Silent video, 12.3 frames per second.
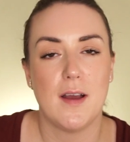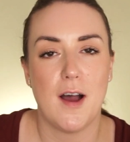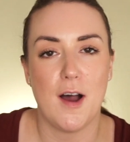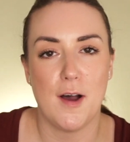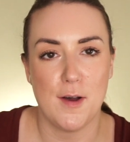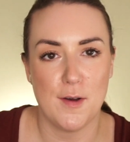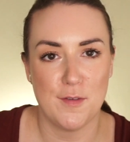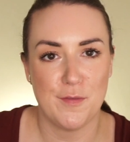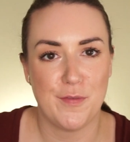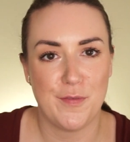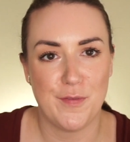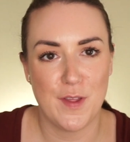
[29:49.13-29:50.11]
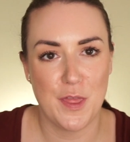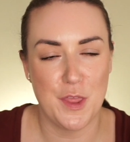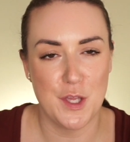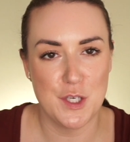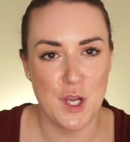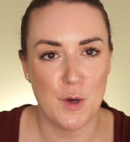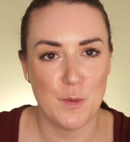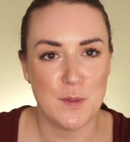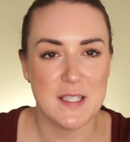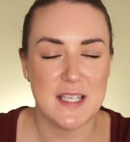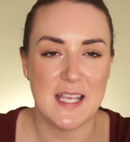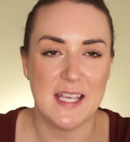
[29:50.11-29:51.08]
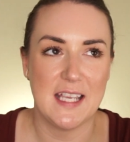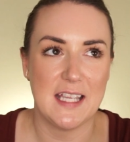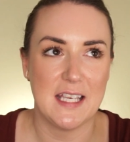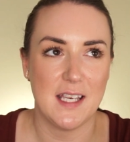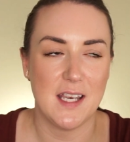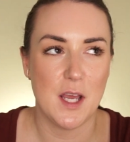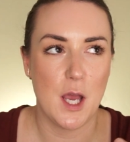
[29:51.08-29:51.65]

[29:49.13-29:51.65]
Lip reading: of the notes in